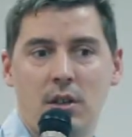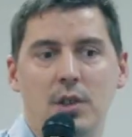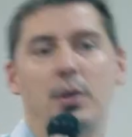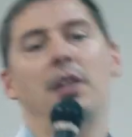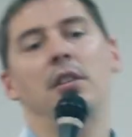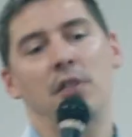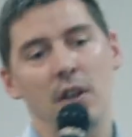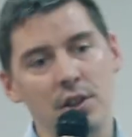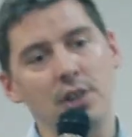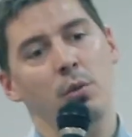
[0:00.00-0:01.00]
So then the
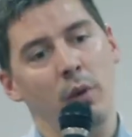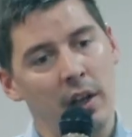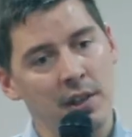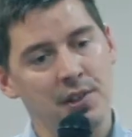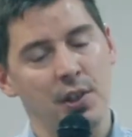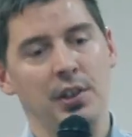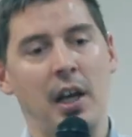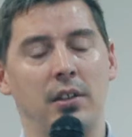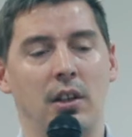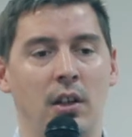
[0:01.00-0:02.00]
teachers will insert
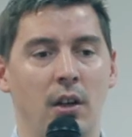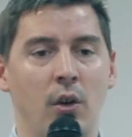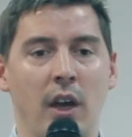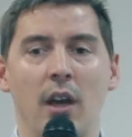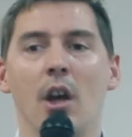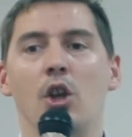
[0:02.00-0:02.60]
that, okay,